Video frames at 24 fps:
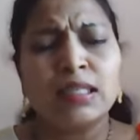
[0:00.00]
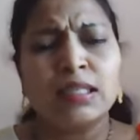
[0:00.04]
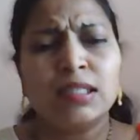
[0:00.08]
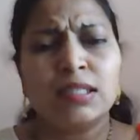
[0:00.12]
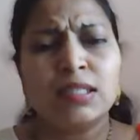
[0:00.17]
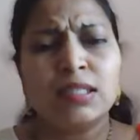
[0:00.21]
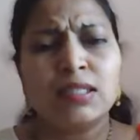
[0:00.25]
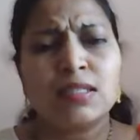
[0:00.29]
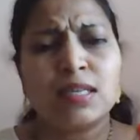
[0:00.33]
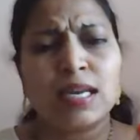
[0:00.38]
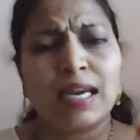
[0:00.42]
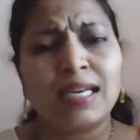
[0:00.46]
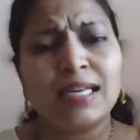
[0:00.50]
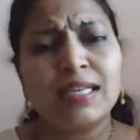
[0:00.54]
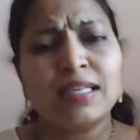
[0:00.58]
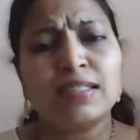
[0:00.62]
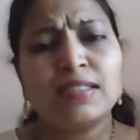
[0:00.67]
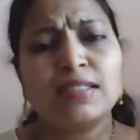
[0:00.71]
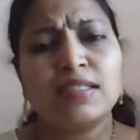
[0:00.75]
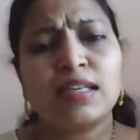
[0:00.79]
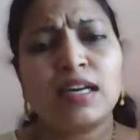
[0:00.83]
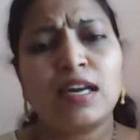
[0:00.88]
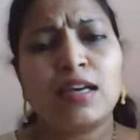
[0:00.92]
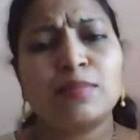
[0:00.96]
The style
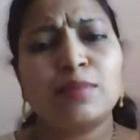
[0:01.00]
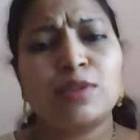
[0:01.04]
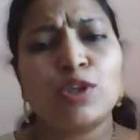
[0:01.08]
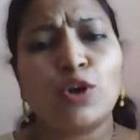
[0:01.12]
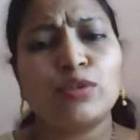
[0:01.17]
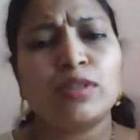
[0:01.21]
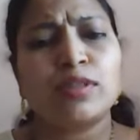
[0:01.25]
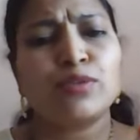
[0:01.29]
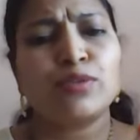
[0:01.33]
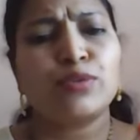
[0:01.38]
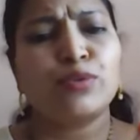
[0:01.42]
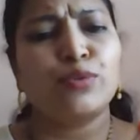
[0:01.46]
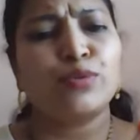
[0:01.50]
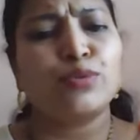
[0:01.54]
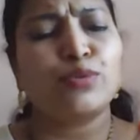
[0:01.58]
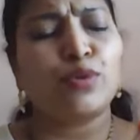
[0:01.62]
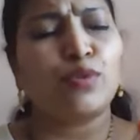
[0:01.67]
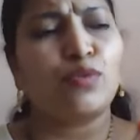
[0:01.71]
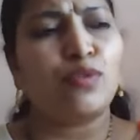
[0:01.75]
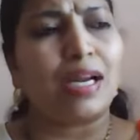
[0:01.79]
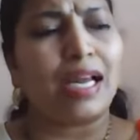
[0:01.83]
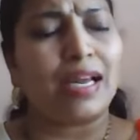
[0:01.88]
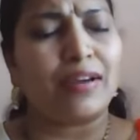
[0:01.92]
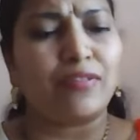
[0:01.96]
describes the author's use
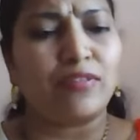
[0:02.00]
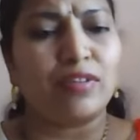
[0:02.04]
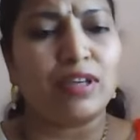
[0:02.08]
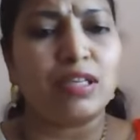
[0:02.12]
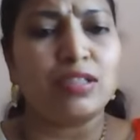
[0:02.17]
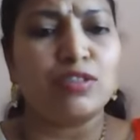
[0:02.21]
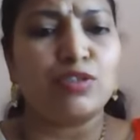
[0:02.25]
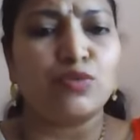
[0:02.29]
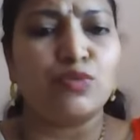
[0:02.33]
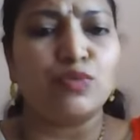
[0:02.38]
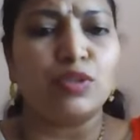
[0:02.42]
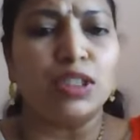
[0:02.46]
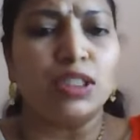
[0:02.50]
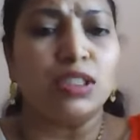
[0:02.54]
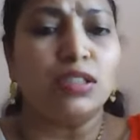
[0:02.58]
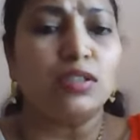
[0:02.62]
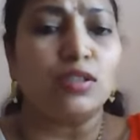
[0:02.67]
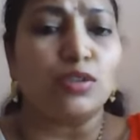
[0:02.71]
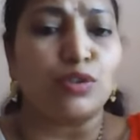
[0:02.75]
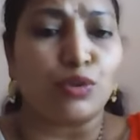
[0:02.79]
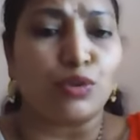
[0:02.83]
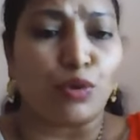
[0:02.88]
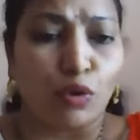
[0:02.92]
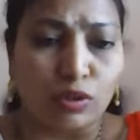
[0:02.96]
of language
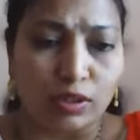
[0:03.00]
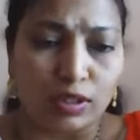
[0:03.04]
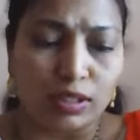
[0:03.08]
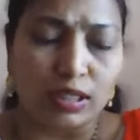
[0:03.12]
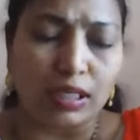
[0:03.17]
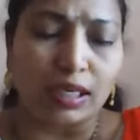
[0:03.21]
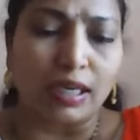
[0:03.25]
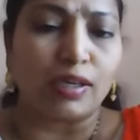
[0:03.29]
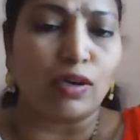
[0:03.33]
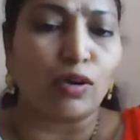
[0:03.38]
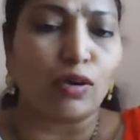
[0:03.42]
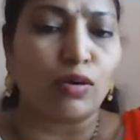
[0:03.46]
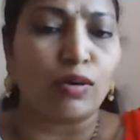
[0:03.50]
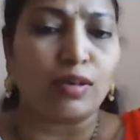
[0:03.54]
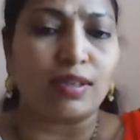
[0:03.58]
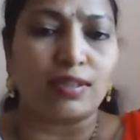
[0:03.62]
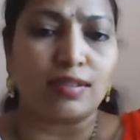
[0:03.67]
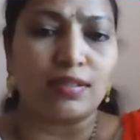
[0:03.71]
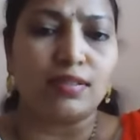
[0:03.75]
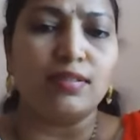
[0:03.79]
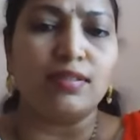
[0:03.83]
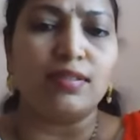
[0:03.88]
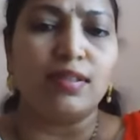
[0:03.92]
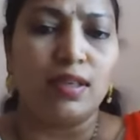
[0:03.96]
within the shorter
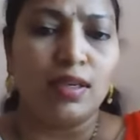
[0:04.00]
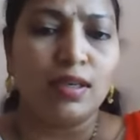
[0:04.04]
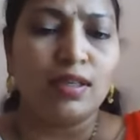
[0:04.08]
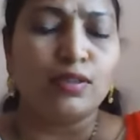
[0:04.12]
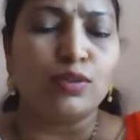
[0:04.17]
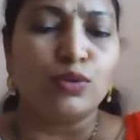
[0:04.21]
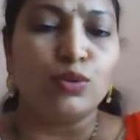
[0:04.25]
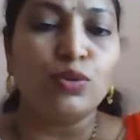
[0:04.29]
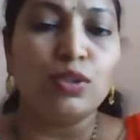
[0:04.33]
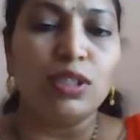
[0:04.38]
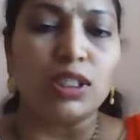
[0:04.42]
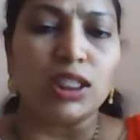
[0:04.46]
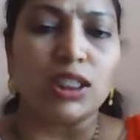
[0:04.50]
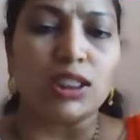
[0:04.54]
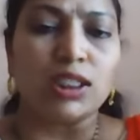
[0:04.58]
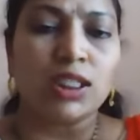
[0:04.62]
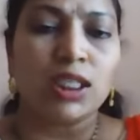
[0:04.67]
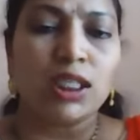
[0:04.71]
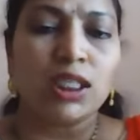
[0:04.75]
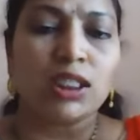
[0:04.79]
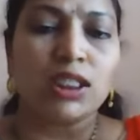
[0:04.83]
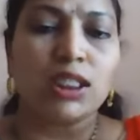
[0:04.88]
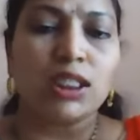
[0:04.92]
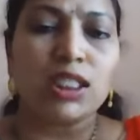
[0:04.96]
rhetorical
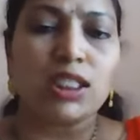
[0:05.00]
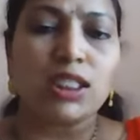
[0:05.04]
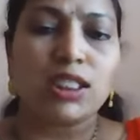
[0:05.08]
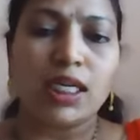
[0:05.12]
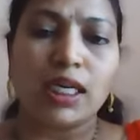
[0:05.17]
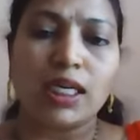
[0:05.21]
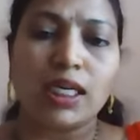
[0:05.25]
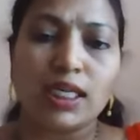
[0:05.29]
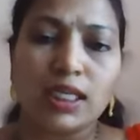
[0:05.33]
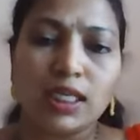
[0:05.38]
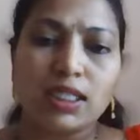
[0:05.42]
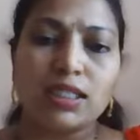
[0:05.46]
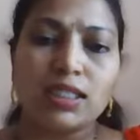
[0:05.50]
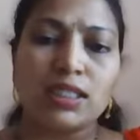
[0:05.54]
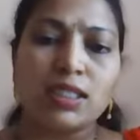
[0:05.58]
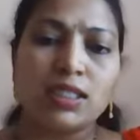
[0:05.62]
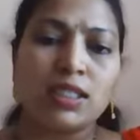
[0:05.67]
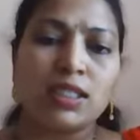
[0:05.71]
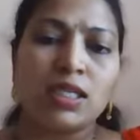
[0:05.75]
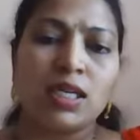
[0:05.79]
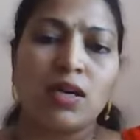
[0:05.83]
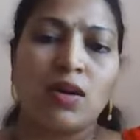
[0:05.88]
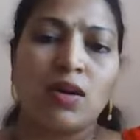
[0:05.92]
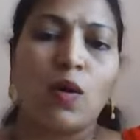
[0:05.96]
units, the
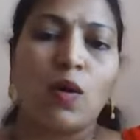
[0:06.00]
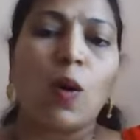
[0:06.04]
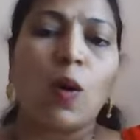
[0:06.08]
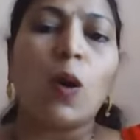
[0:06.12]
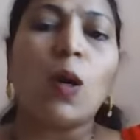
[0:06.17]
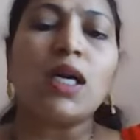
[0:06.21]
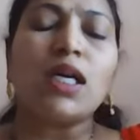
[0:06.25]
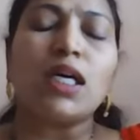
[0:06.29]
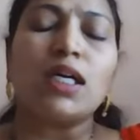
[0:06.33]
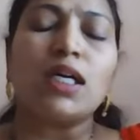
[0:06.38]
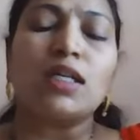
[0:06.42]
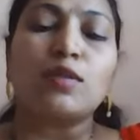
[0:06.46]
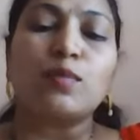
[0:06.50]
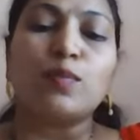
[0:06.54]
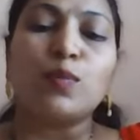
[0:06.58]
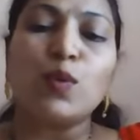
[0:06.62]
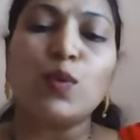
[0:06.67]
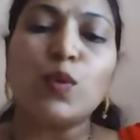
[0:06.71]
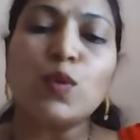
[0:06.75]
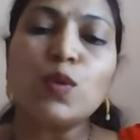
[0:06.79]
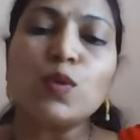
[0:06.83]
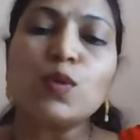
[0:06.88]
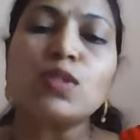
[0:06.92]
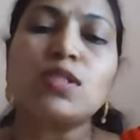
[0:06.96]
sentence, or at
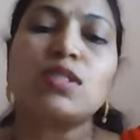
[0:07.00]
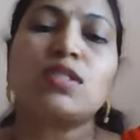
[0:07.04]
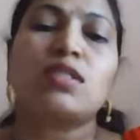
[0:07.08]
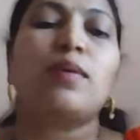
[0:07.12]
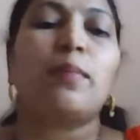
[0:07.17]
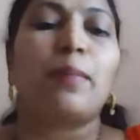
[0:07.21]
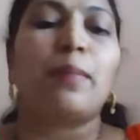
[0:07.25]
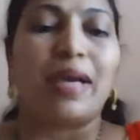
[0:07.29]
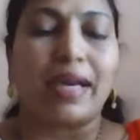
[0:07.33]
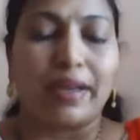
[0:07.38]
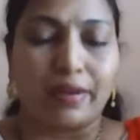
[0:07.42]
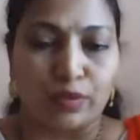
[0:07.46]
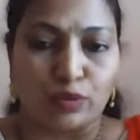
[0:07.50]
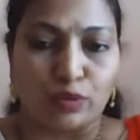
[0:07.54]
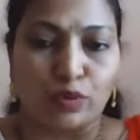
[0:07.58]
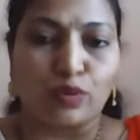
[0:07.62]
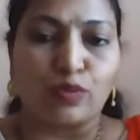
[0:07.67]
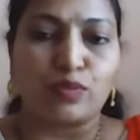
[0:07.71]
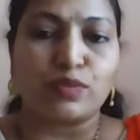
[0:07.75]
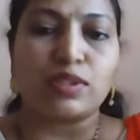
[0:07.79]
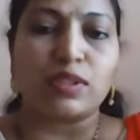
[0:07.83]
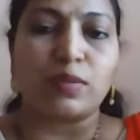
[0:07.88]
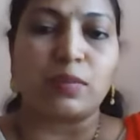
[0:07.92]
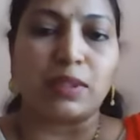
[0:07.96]
most the
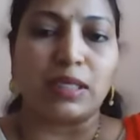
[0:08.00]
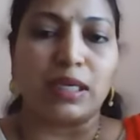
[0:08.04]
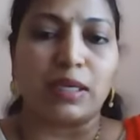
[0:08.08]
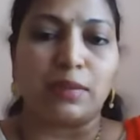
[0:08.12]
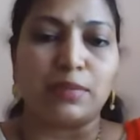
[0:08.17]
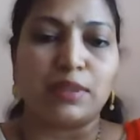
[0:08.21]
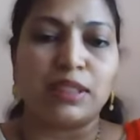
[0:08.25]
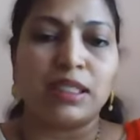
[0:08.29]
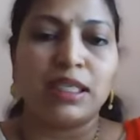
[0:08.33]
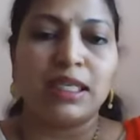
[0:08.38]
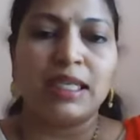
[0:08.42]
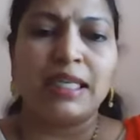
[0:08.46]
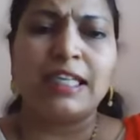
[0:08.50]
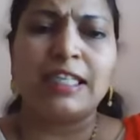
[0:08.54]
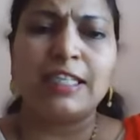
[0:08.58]
paragraph sometimes.